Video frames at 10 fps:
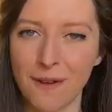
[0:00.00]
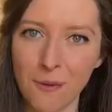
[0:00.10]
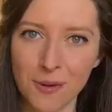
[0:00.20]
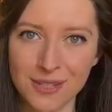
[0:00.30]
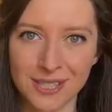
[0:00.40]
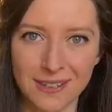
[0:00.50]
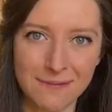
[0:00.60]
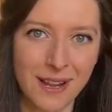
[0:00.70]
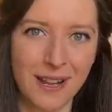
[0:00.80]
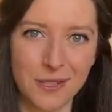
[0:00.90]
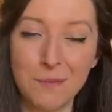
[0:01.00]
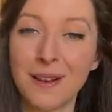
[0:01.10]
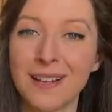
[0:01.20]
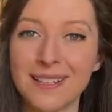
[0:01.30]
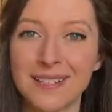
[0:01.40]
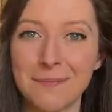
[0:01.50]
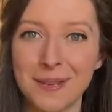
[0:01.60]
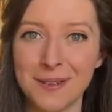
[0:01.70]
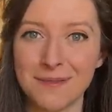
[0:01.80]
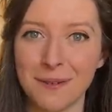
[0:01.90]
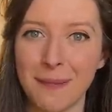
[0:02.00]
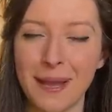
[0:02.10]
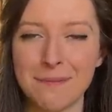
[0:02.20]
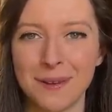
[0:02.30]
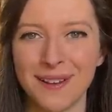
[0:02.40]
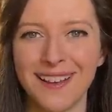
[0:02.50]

I want to give my houseplants a bit of a pamper,